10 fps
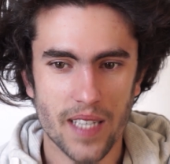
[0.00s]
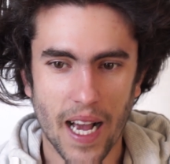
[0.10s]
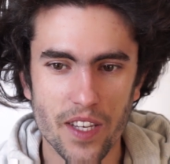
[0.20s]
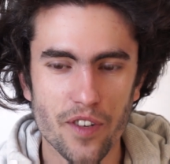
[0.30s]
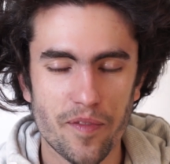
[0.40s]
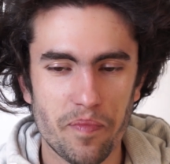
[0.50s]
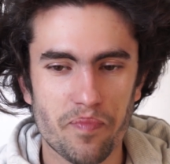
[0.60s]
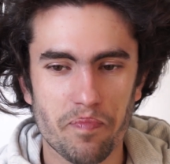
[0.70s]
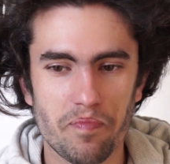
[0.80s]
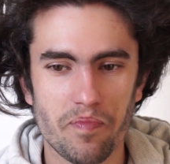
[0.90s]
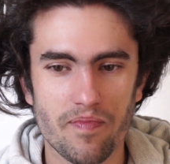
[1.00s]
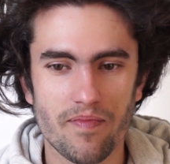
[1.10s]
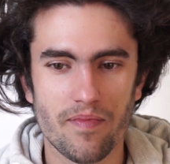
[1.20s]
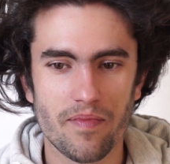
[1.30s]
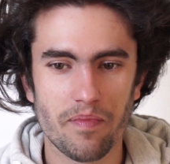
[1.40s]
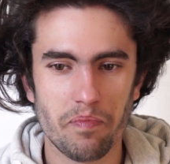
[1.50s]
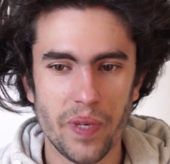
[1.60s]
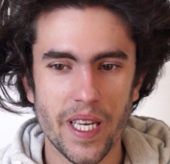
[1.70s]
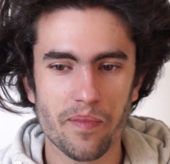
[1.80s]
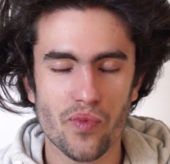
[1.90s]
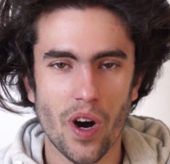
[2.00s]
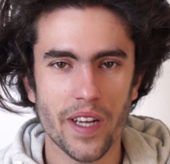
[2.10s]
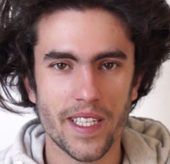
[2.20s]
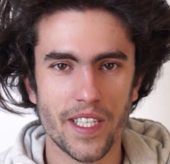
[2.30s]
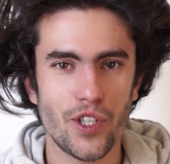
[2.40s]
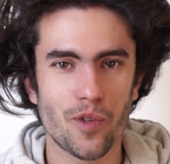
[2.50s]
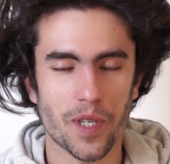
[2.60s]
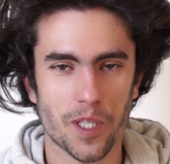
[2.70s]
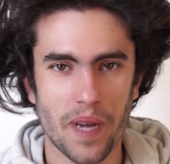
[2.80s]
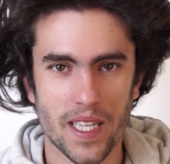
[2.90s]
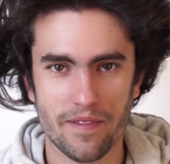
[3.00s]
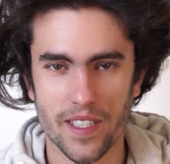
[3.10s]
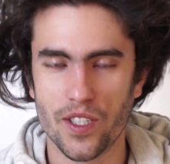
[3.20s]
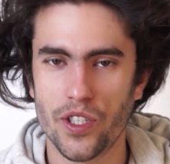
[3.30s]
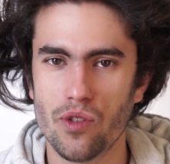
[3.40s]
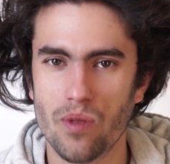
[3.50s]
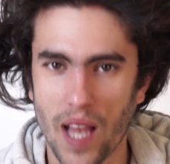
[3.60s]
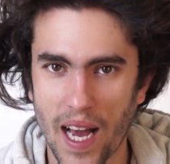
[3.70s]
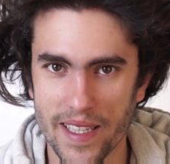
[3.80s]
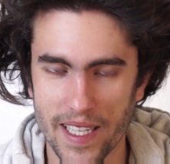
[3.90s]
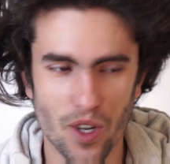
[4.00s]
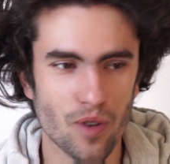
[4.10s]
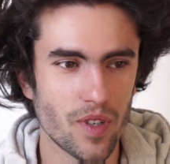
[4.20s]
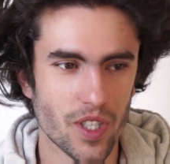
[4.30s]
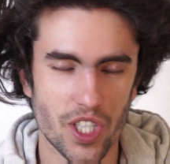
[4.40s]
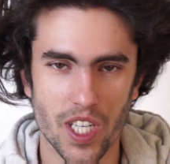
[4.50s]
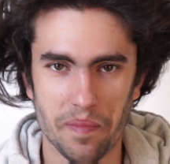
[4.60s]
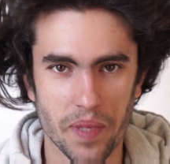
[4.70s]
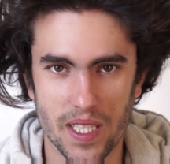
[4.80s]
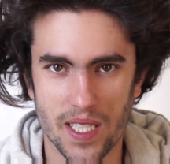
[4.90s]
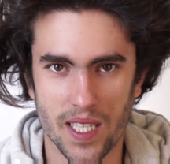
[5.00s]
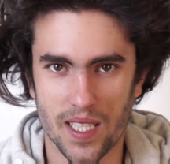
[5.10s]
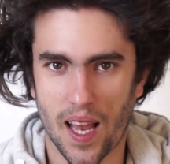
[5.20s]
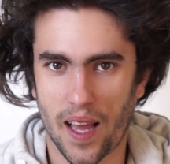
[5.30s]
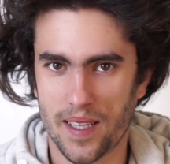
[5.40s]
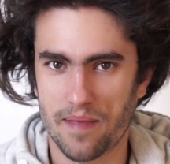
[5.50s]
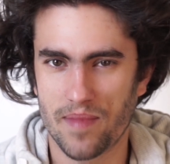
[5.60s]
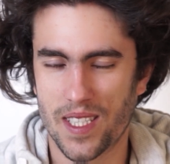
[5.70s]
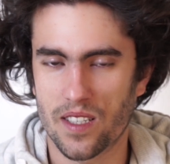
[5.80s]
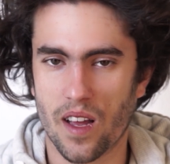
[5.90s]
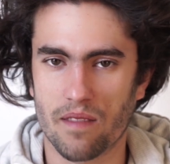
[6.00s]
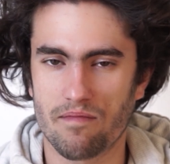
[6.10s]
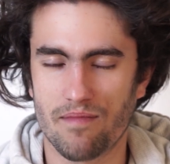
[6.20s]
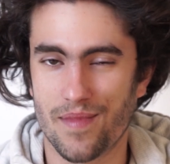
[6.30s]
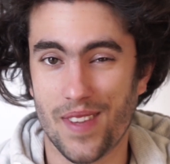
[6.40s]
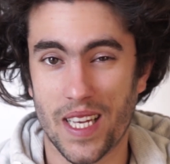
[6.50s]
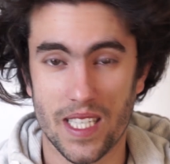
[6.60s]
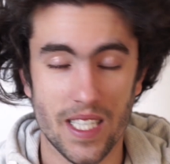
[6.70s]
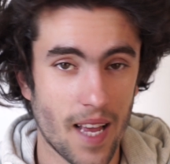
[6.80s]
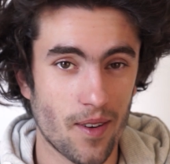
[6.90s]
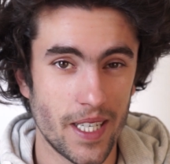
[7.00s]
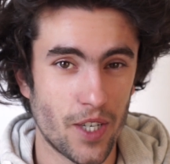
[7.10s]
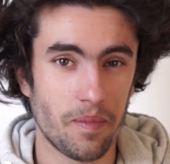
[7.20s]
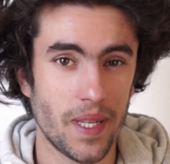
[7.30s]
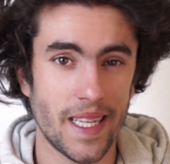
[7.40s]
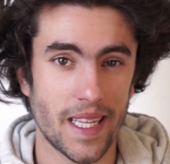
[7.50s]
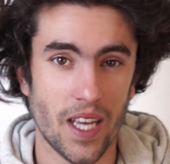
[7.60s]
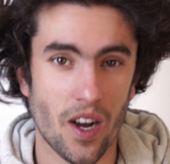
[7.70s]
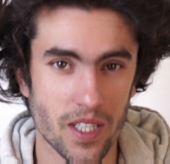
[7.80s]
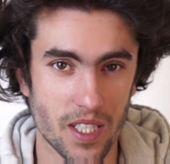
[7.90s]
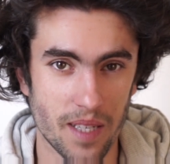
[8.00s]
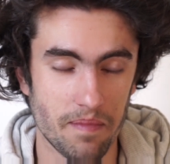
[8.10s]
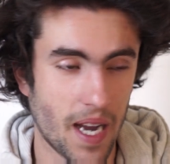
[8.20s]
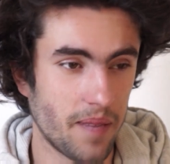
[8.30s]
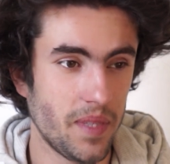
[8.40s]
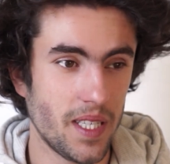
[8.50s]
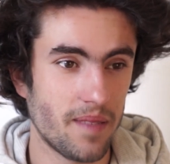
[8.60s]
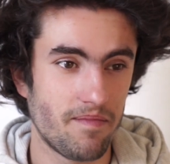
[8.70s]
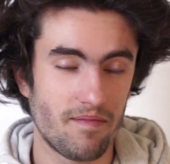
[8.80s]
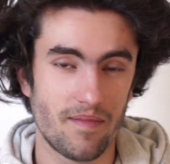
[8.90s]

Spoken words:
kind of being brought in a new perspective, in a new light. That ownership is like, it's not necessarily completely us. It might be